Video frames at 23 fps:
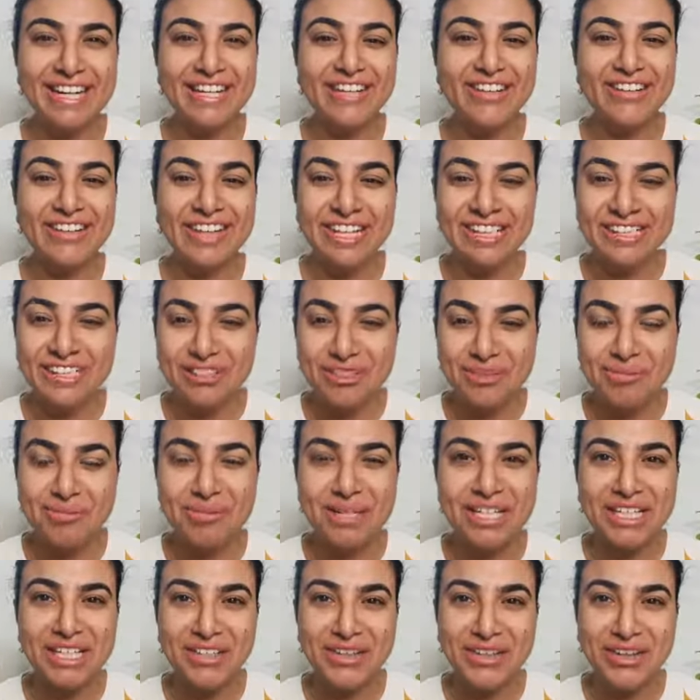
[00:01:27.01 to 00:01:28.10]
ready to
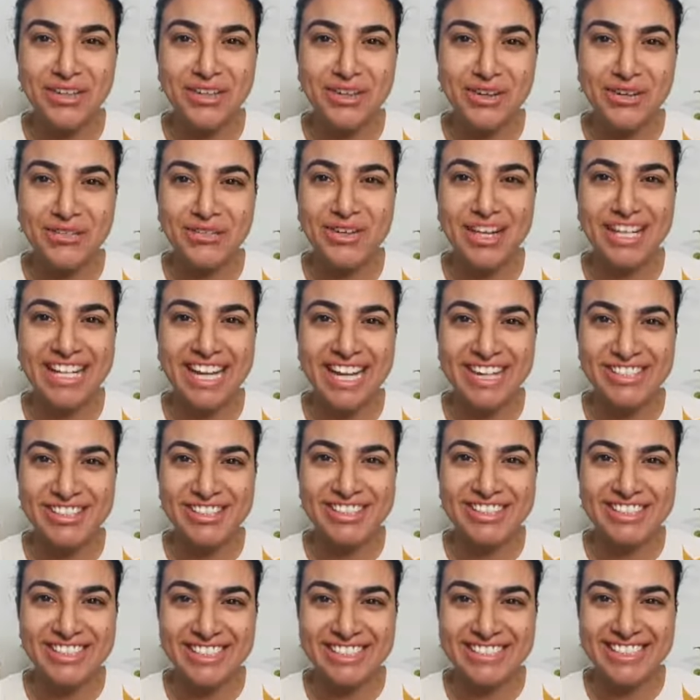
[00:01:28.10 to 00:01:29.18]
begin on your
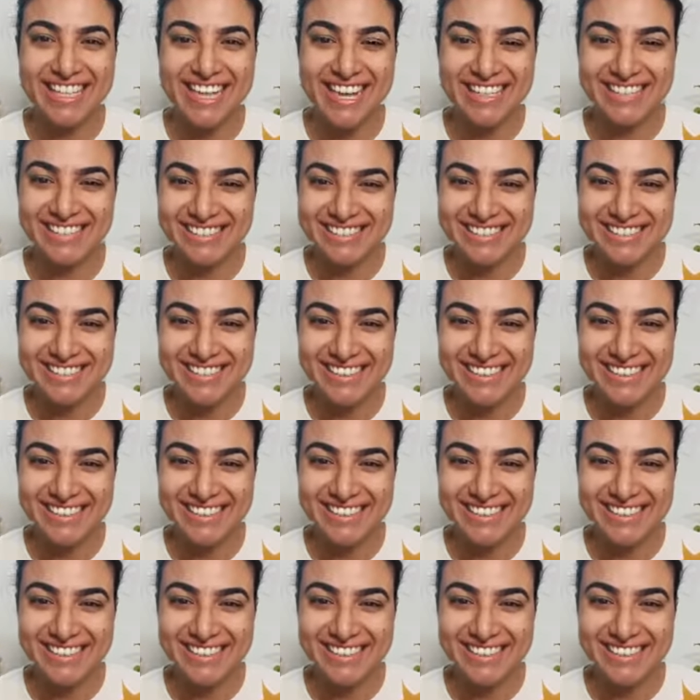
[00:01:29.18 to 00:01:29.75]
financial success.